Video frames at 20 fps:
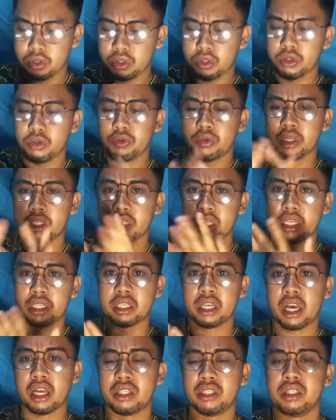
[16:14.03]
doing
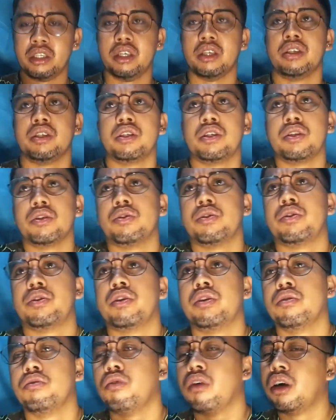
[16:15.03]
this hand gesture
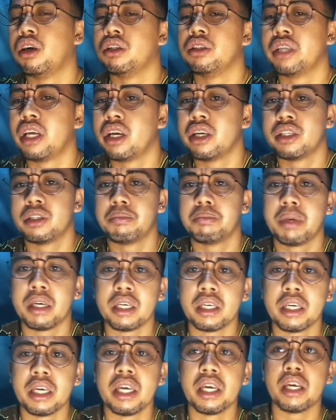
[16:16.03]
while they are
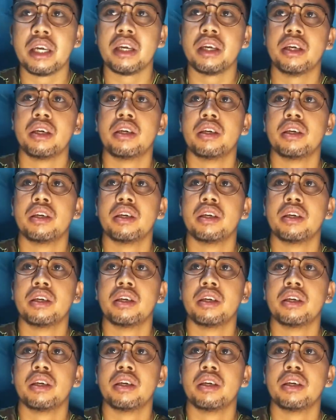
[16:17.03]
speaking